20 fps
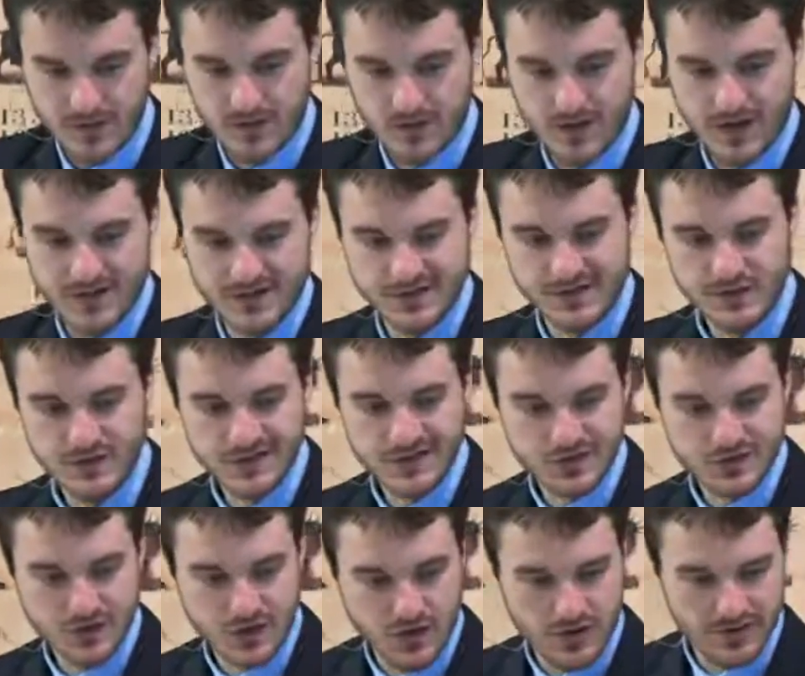Okay, so let's
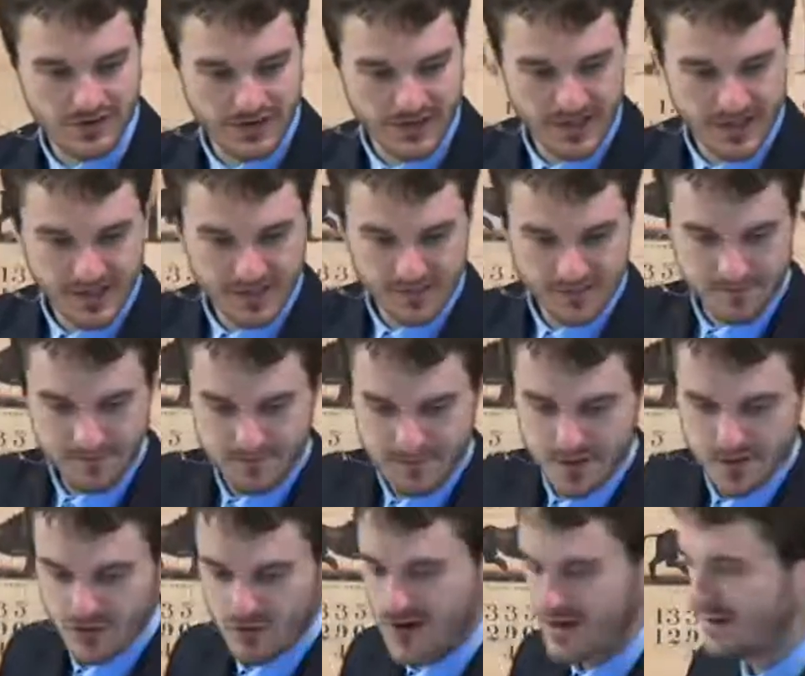draw the
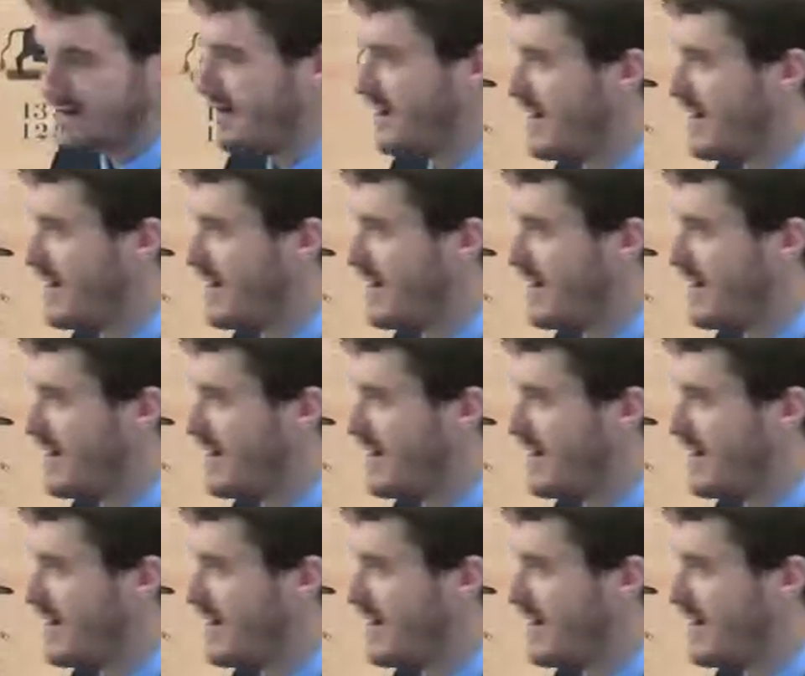Millerite